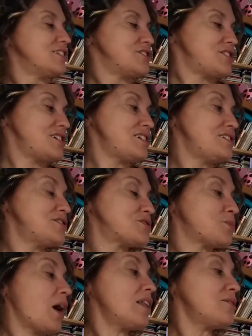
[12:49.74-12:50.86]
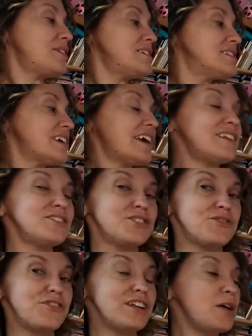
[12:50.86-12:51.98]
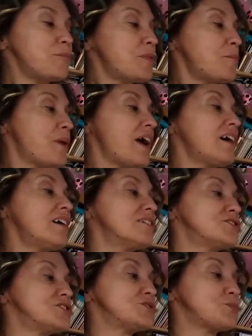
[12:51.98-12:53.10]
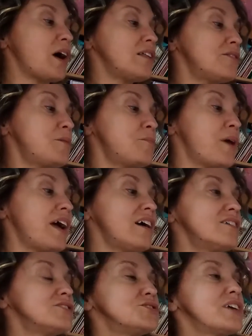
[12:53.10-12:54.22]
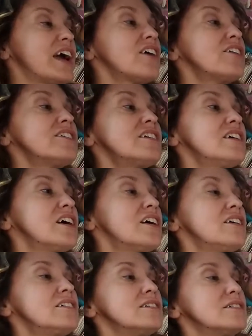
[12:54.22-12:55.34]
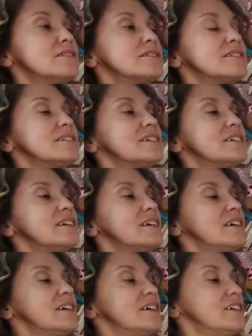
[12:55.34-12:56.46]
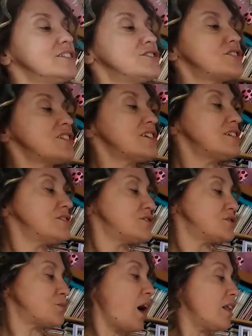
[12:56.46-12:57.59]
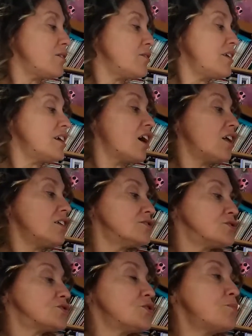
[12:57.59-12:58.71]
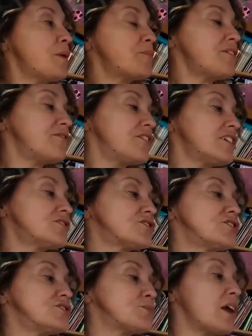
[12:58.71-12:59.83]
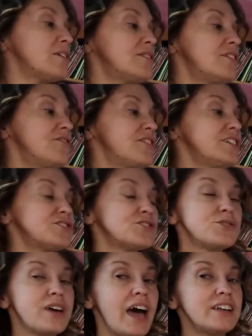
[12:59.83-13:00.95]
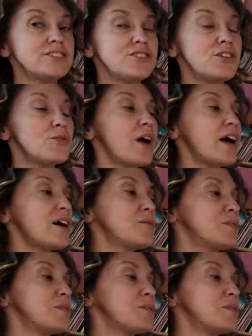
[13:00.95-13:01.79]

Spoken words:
She swallowed the sand to fill up the pail. She swallowed the pail to carry the gull. She swallowed the gull to scoop up the fish. She swallowed the fish to catch the crab.